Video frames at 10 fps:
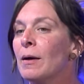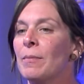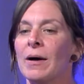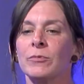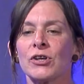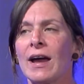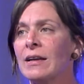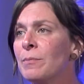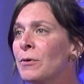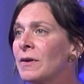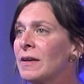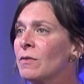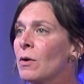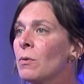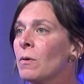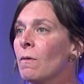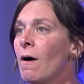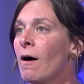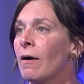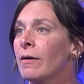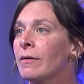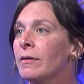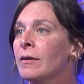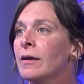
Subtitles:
but I'm trying to put in local art,